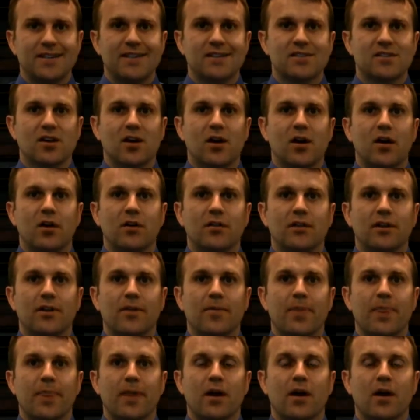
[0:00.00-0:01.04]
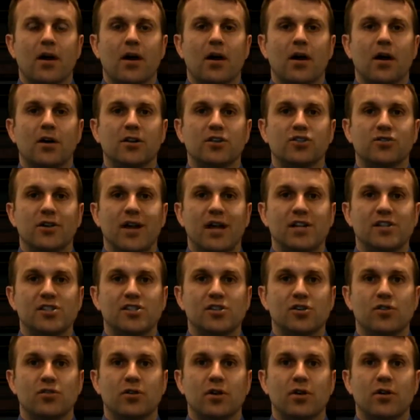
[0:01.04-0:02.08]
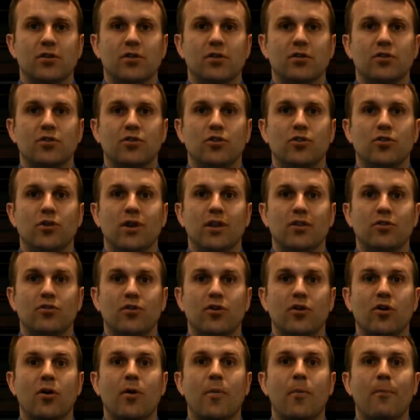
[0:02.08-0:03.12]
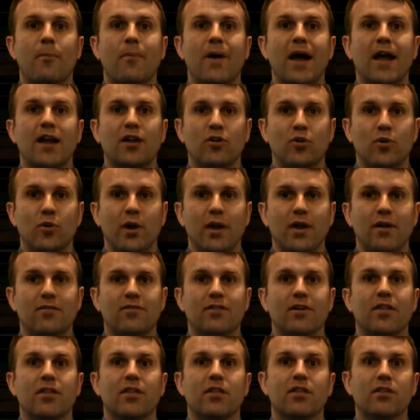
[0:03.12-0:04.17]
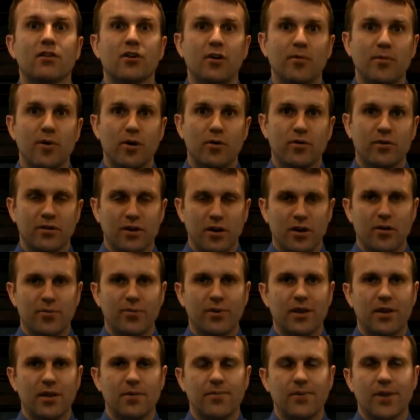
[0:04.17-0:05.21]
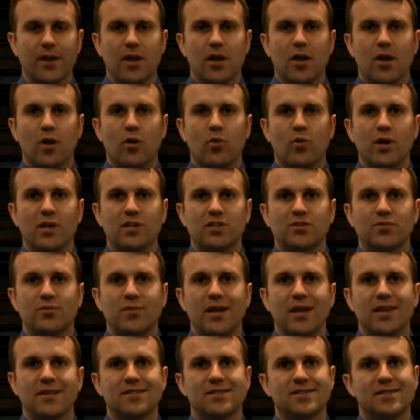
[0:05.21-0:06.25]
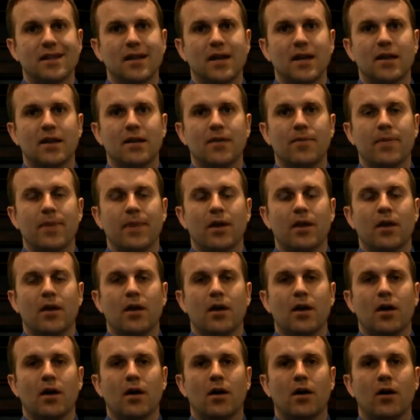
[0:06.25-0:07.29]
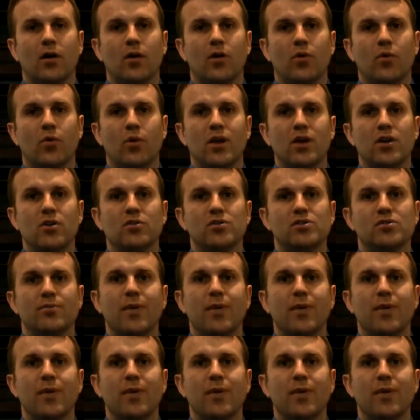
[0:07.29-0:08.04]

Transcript: It's called transurethral microwave thermotherapy, which means that we use